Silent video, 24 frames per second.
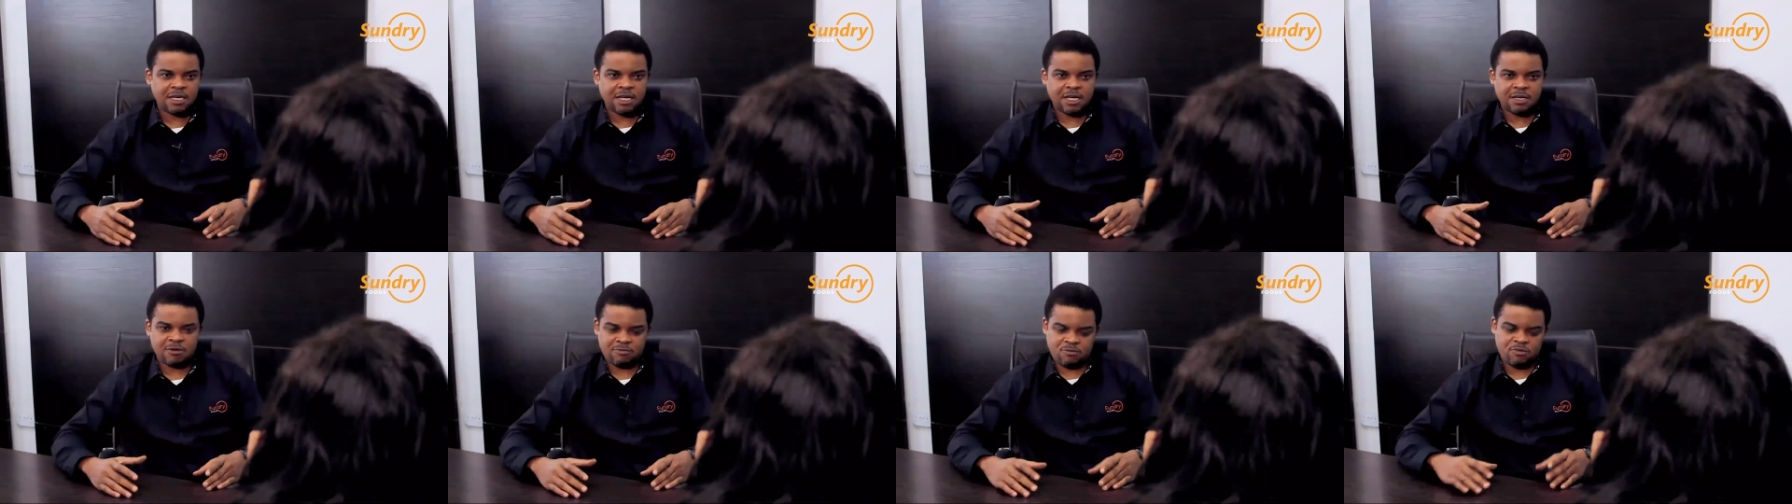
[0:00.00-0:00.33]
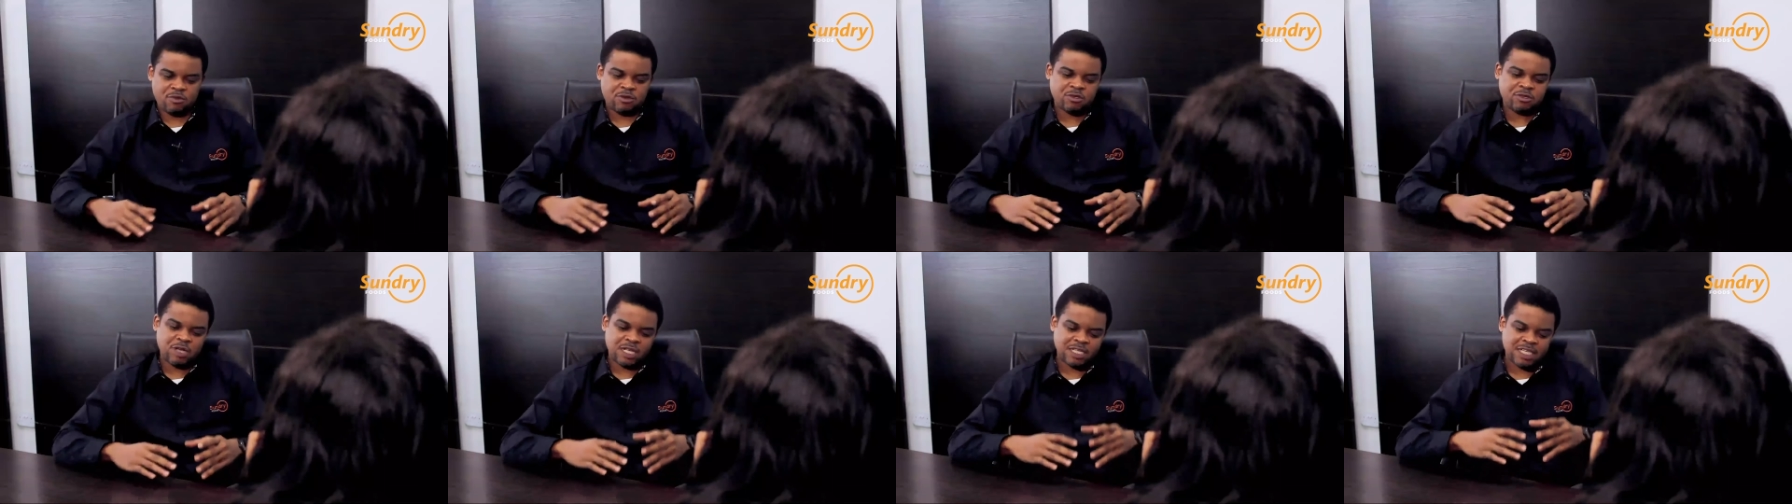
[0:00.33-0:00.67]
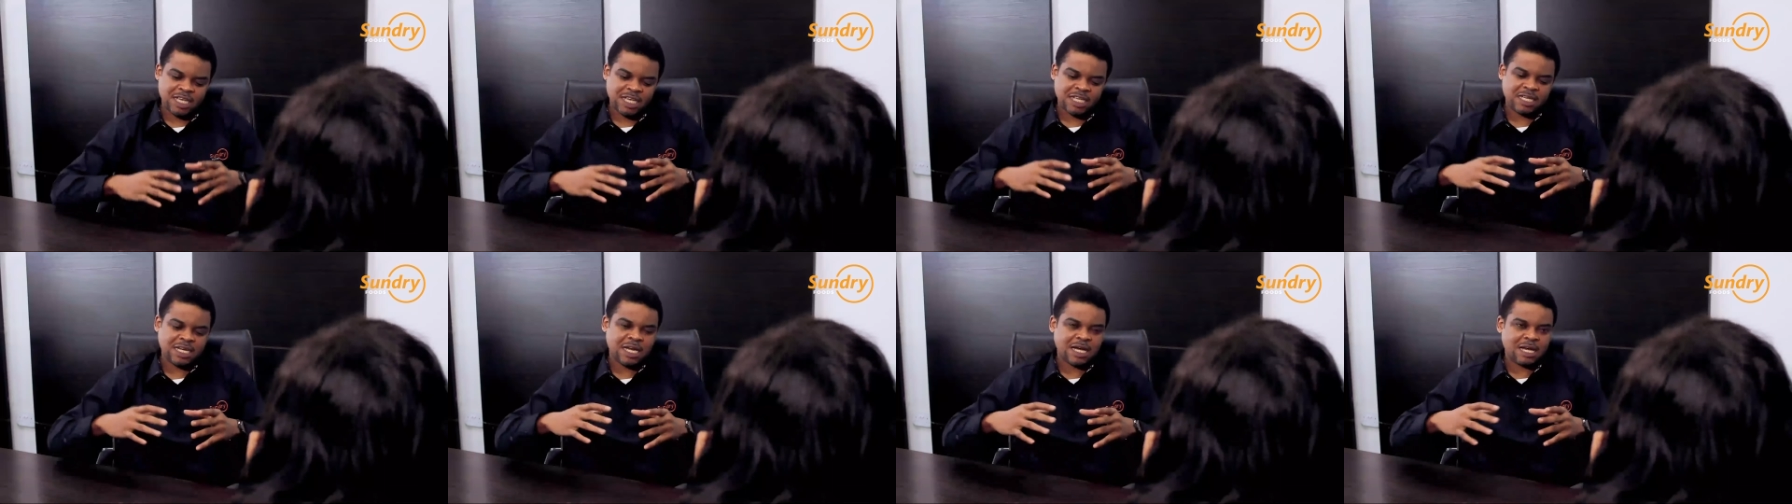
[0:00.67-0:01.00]
And once you are
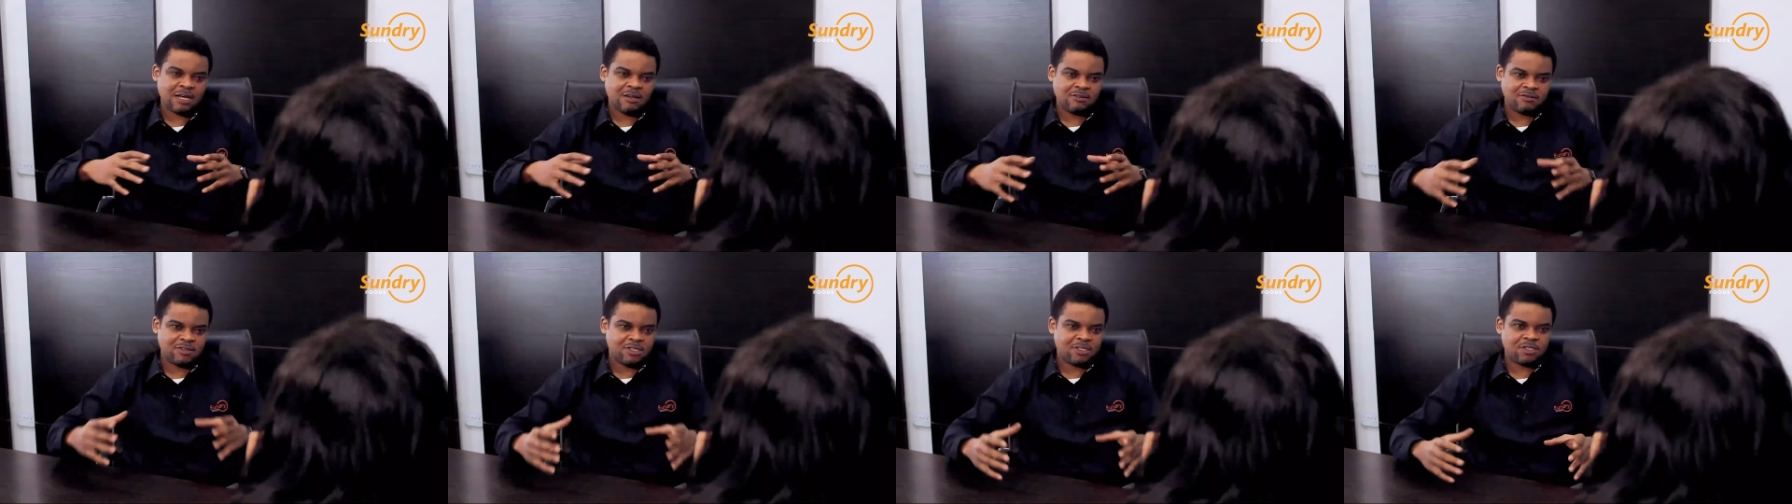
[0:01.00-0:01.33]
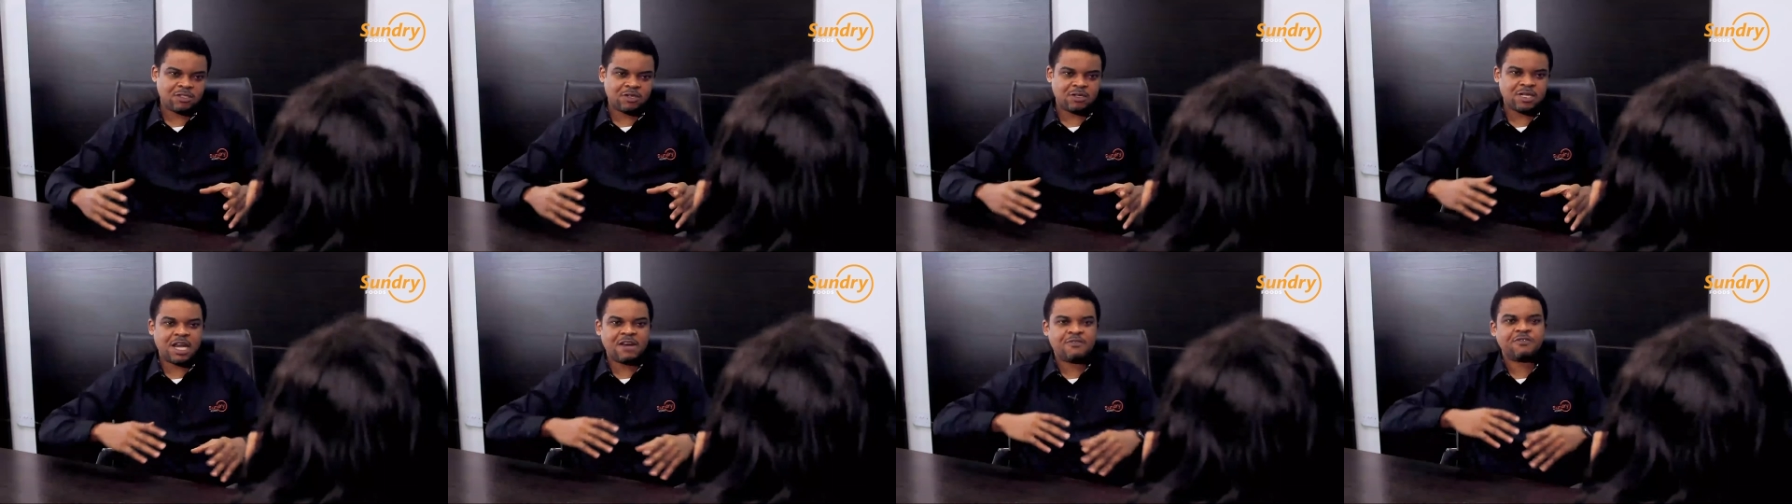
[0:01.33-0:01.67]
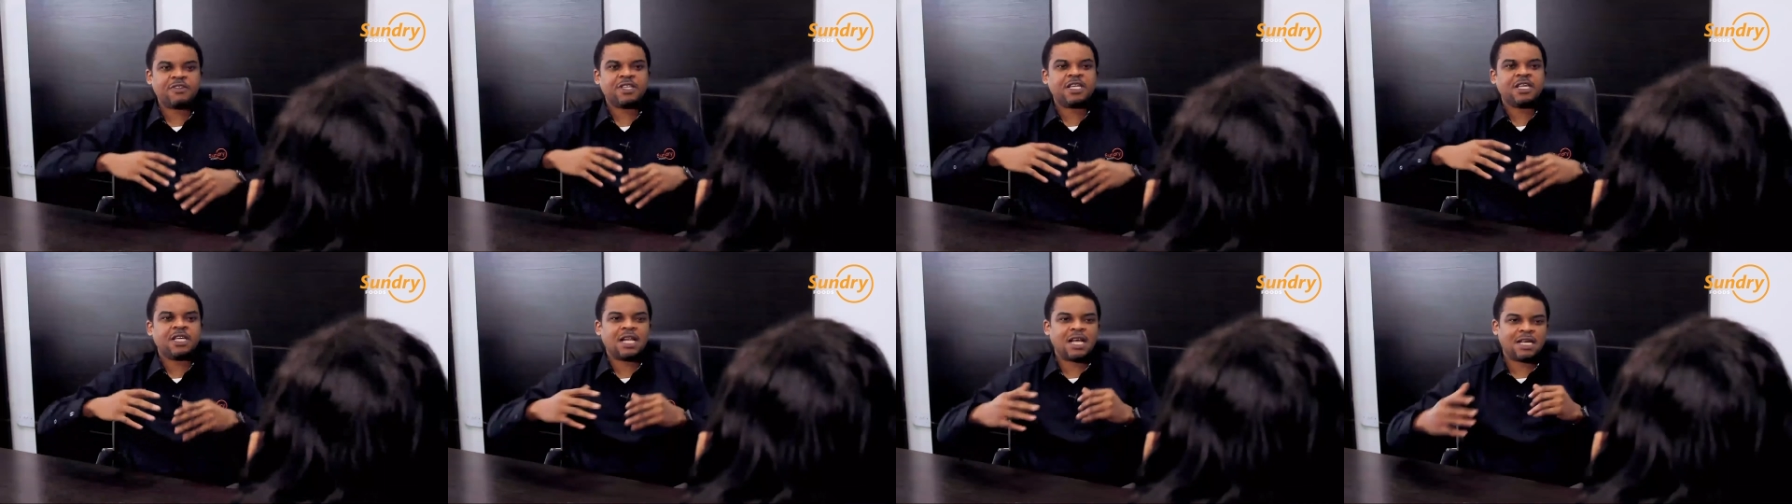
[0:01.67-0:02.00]
taking that kind of decision,
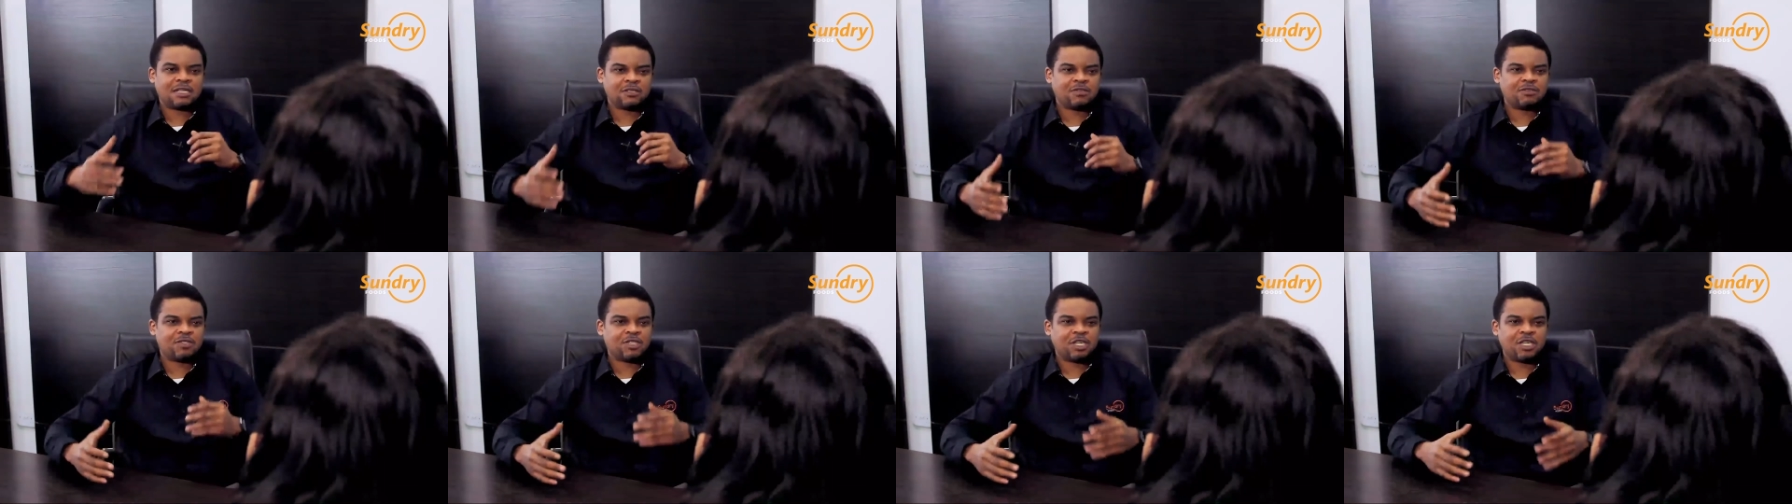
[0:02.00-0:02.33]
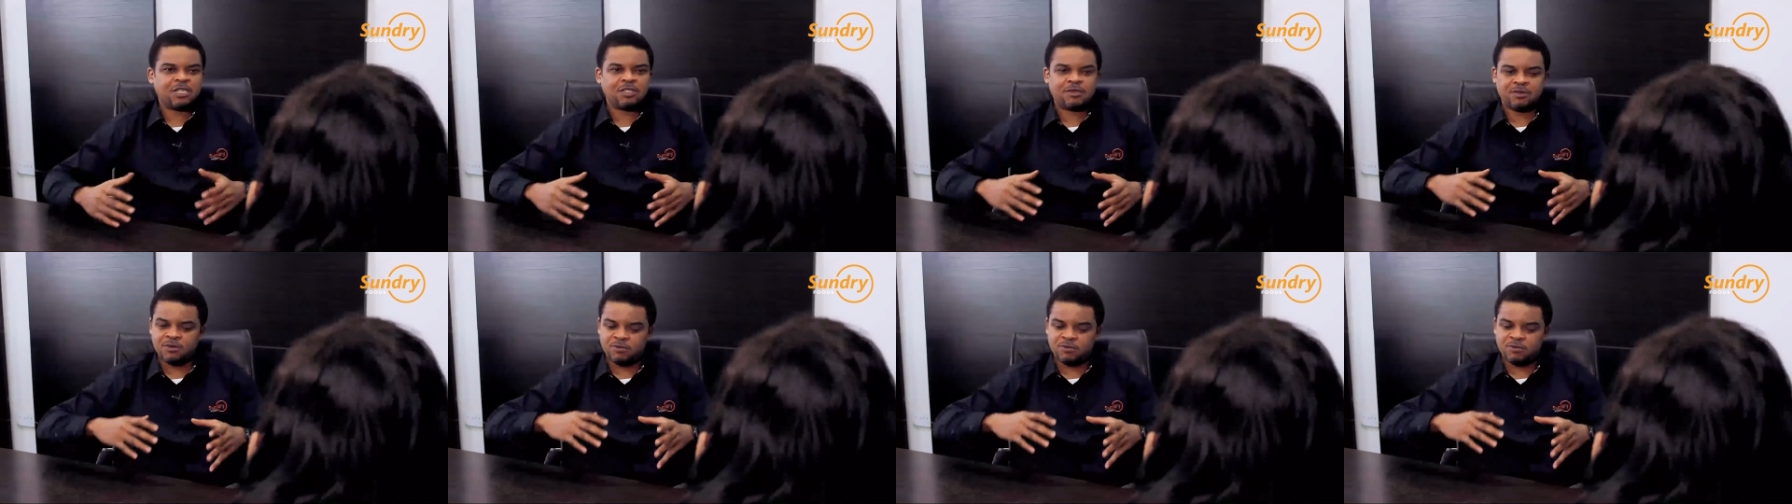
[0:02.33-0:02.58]
everything has to change.